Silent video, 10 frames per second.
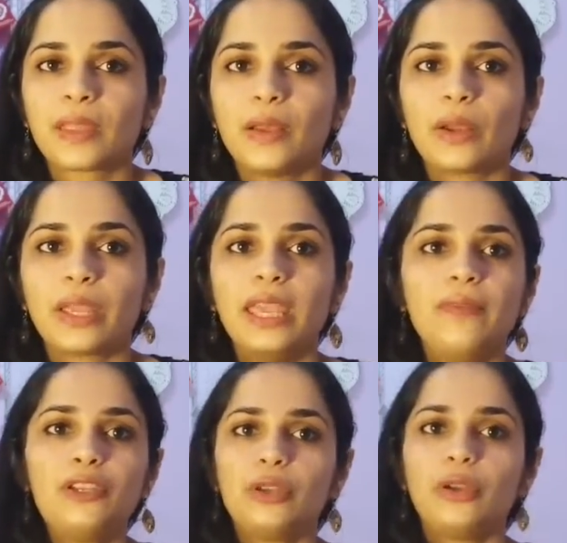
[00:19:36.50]
Okay,
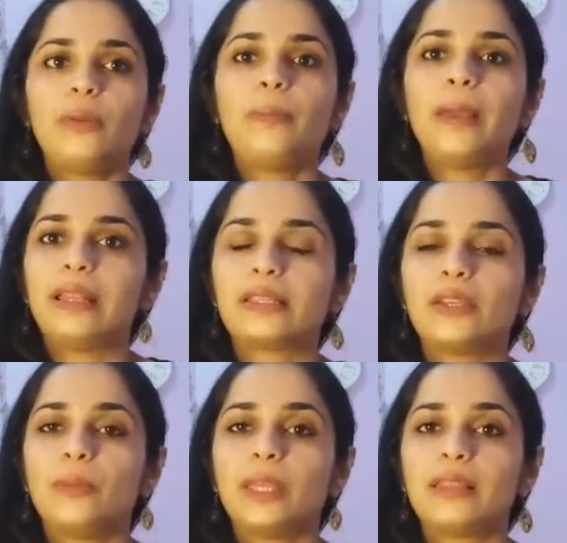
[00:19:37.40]
even to your parents,
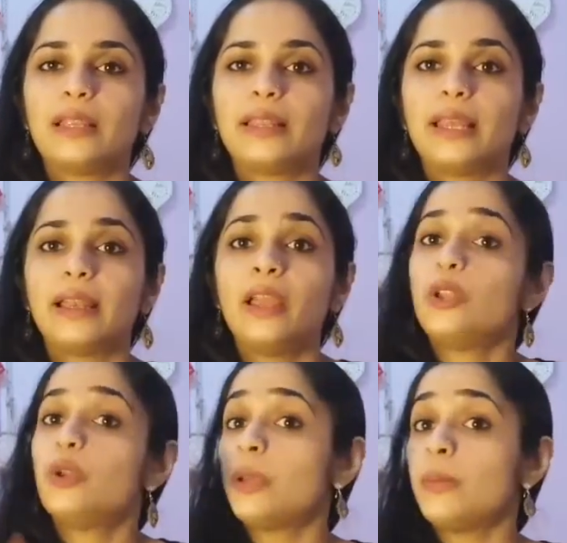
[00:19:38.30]
you may feel that
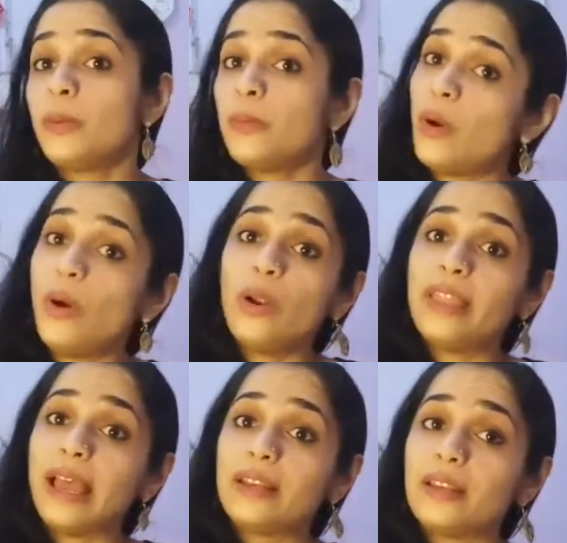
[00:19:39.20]
you remember all
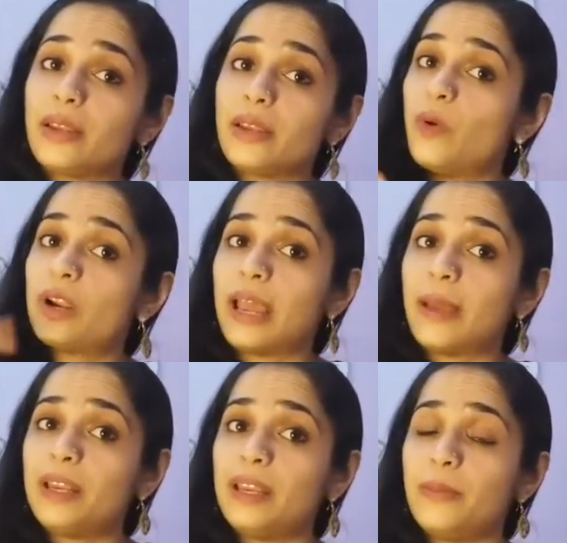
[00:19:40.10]
that what
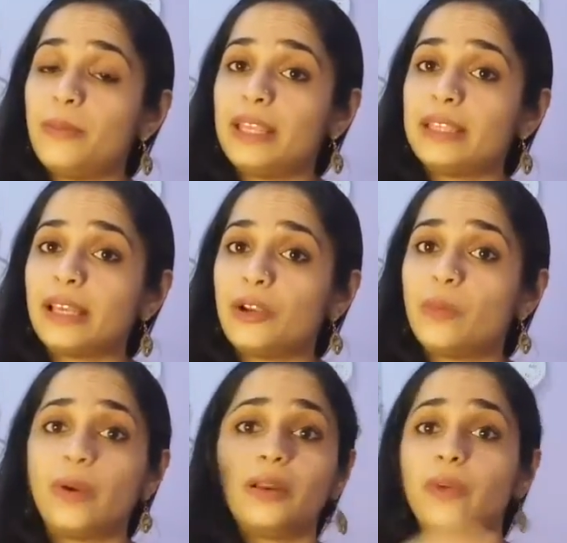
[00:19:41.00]
happened in my childhood,
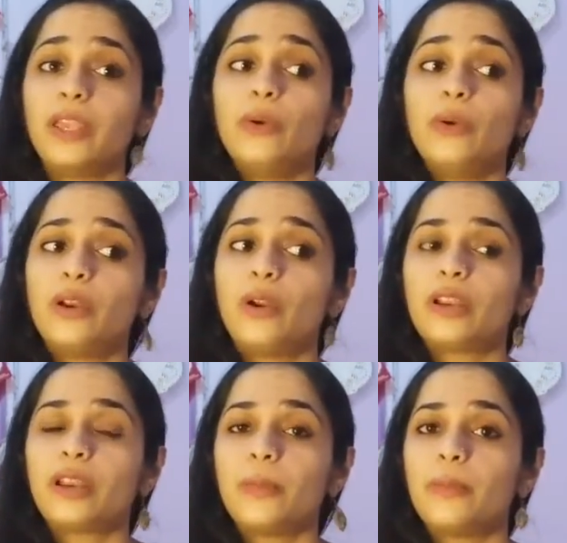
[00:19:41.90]
but you are
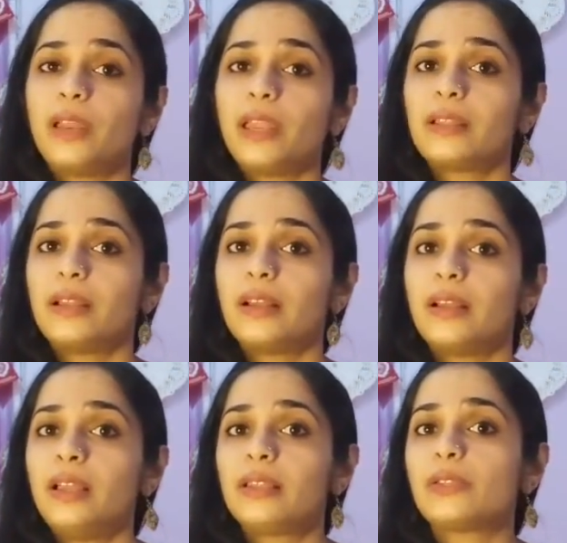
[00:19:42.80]
not remembering the
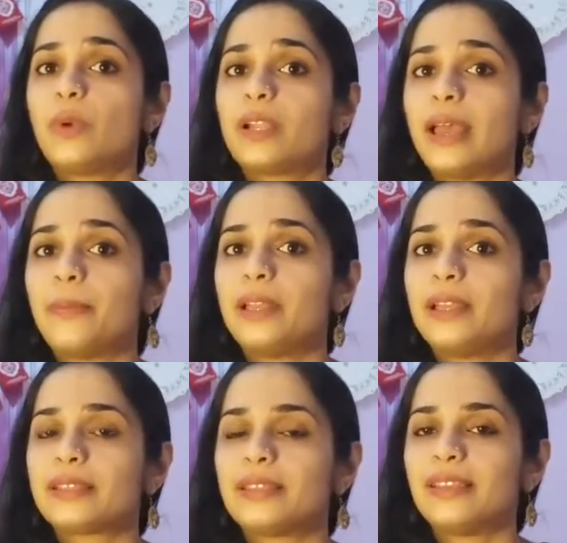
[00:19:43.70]
things what happened
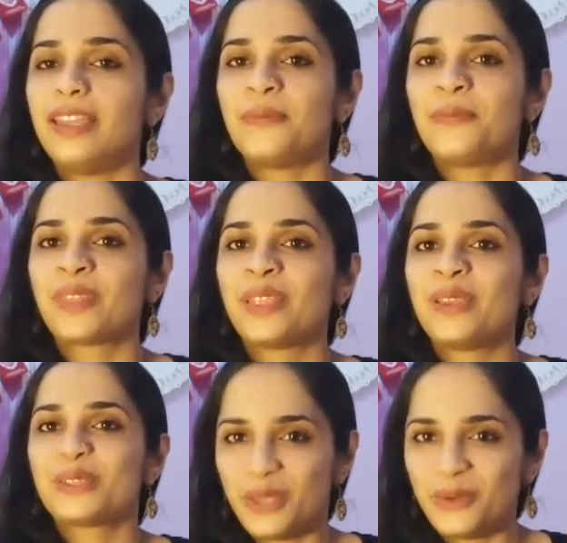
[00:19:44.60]
yesterday.
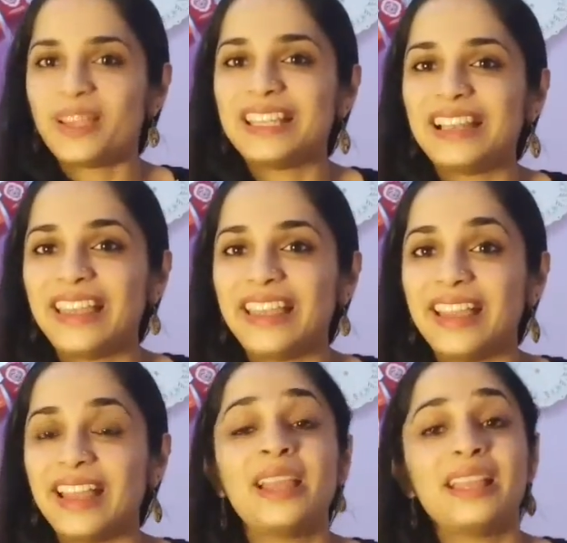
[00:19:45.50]
So you may tell like
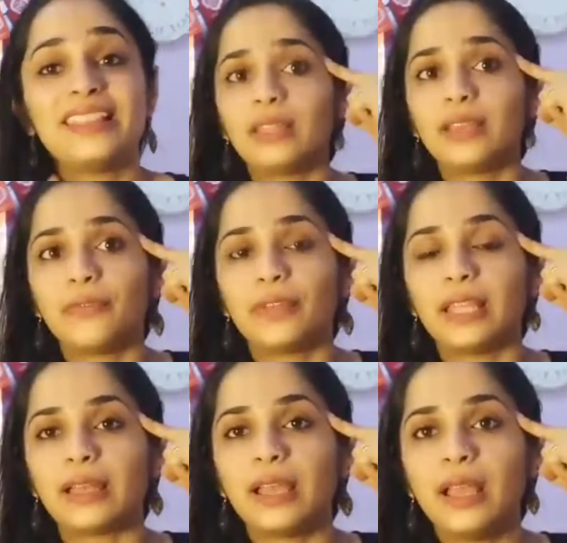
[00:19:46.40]
that, this thing for
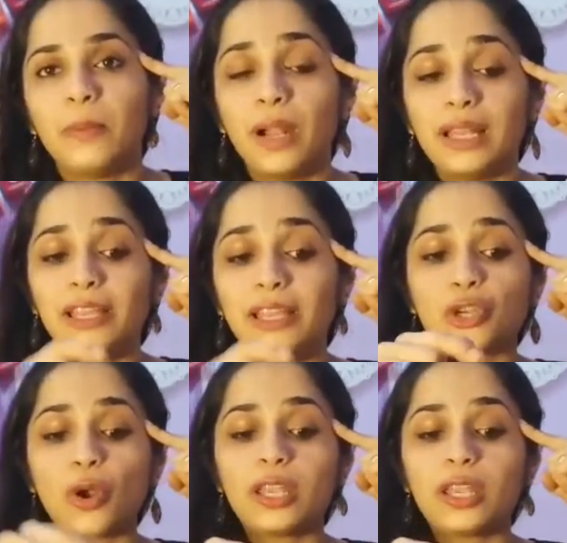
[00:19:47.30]
that, but their
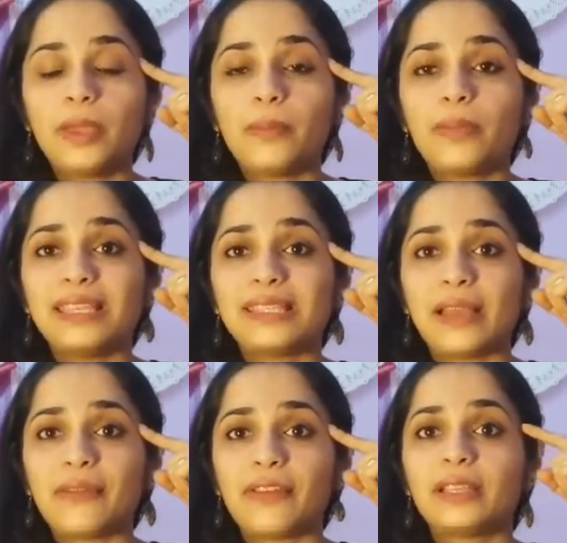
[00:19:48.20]
short term memory is
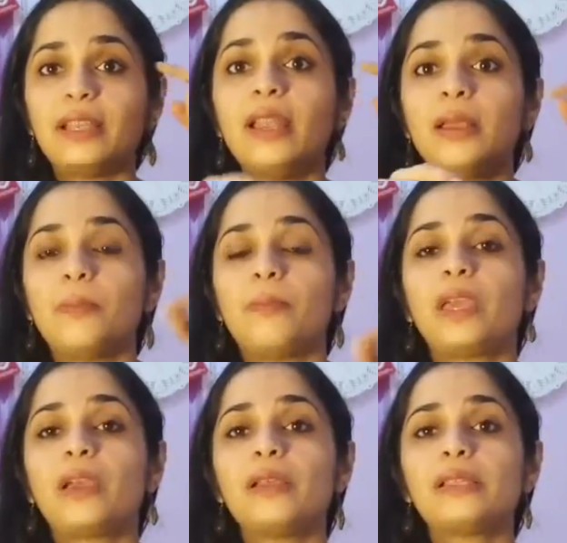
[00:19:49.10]
affected
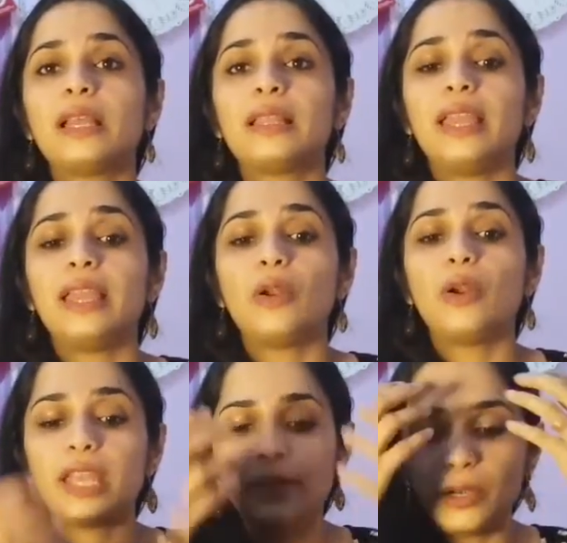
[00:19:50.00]
because they are
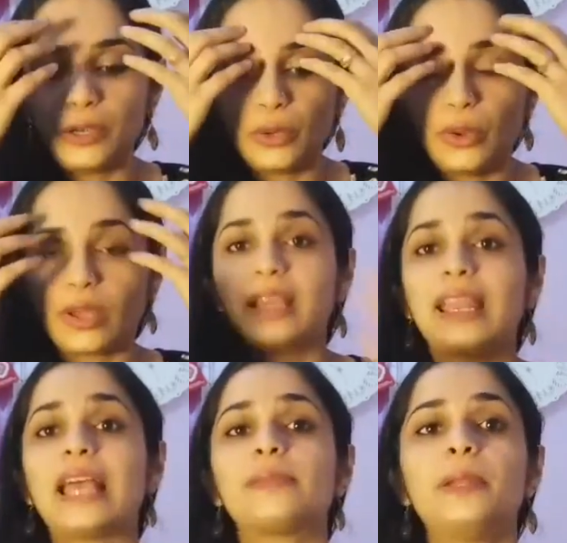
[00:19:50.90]
not able to
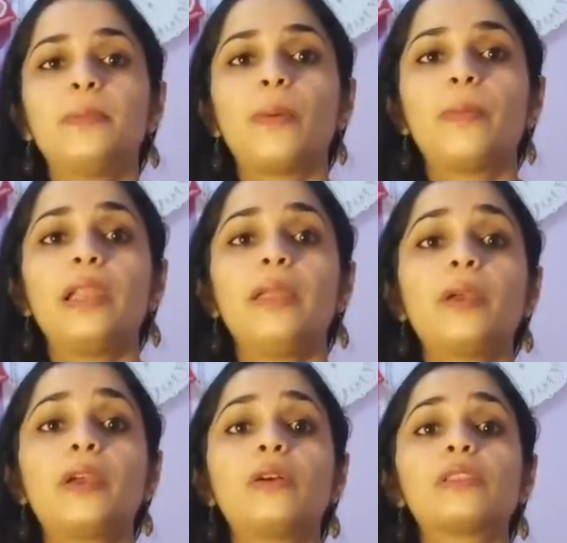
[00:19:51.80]
grasp it properly
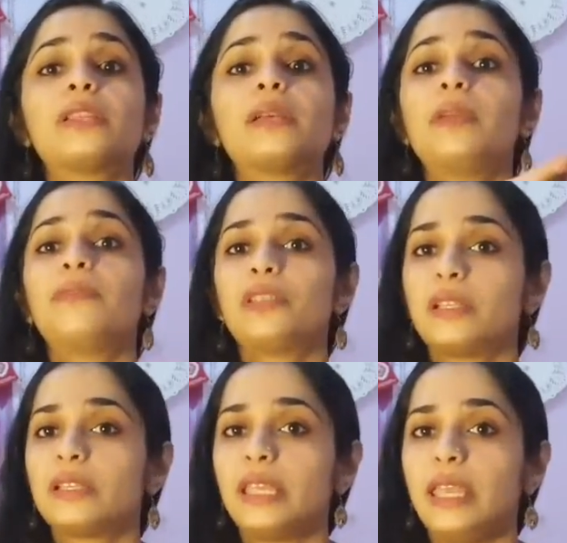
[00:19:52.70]
because of some
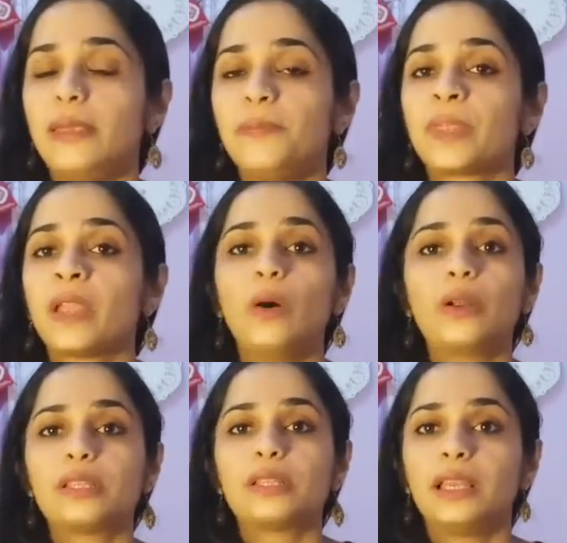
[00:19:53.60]
deficiency
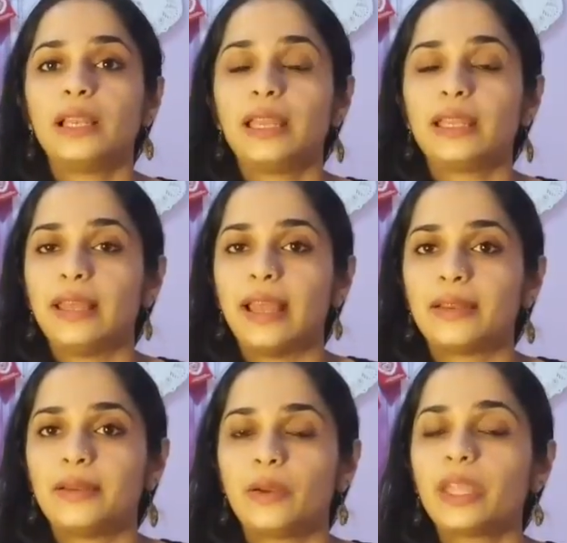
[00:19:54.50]
or something like that.
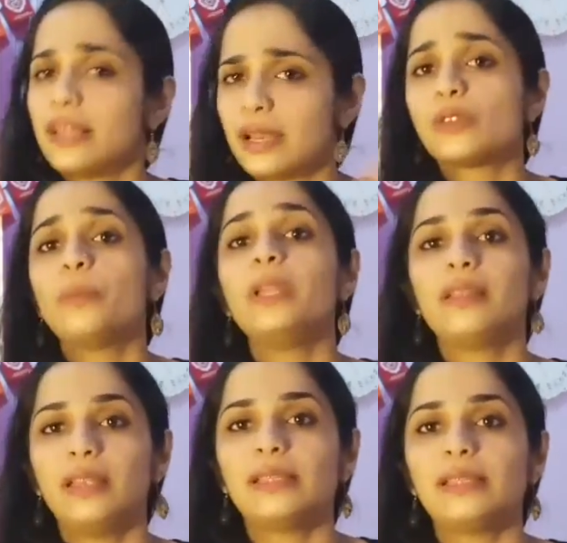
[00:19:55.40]
Okay, there are so
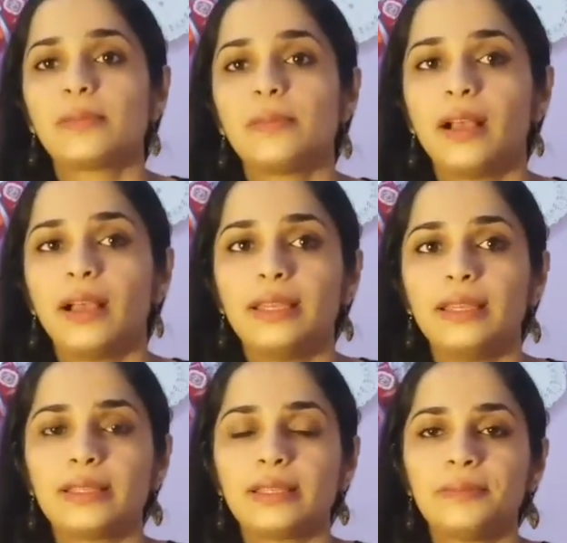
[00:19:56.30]
many reasons behind it.